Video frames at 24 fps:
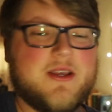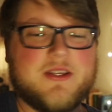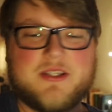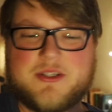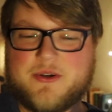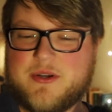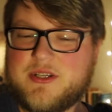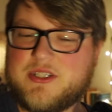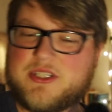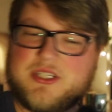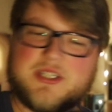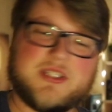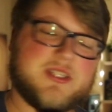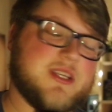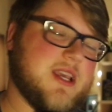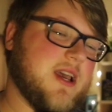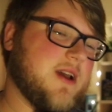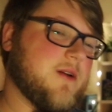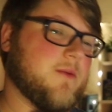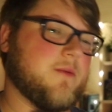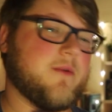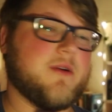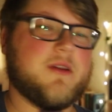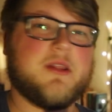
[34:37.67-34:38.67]
So it just
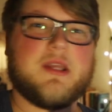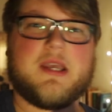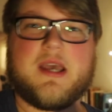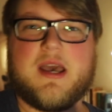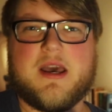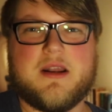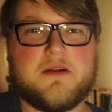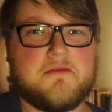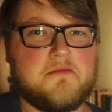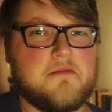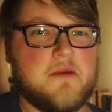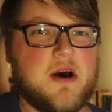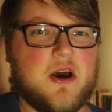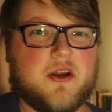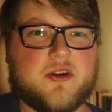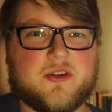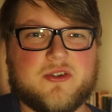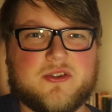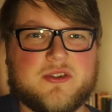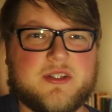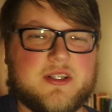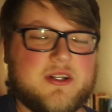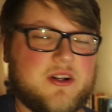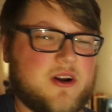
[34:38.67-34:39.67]
got really kind of
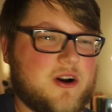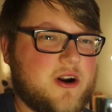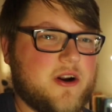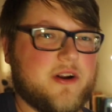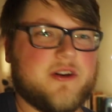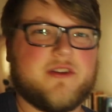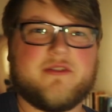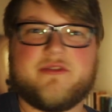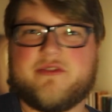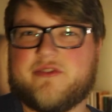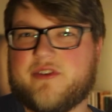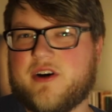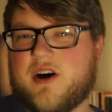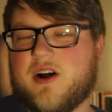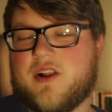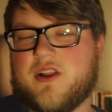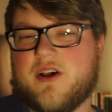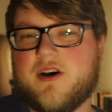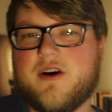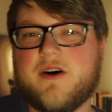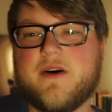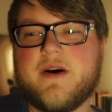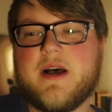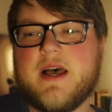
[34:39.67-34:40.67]
muddled and hard to
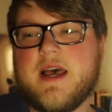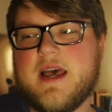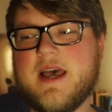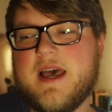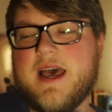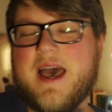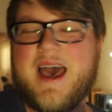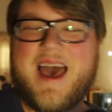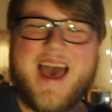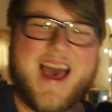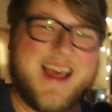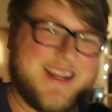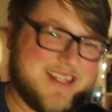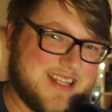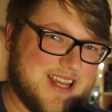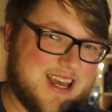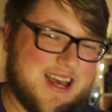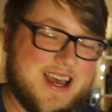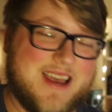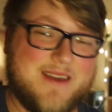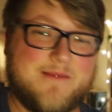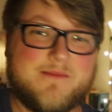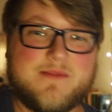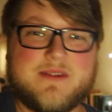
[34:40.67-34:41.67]
follow at
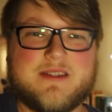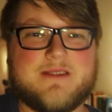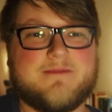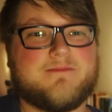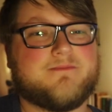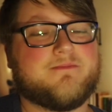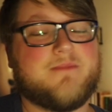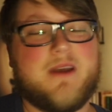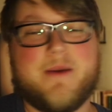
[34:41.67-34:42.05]
times.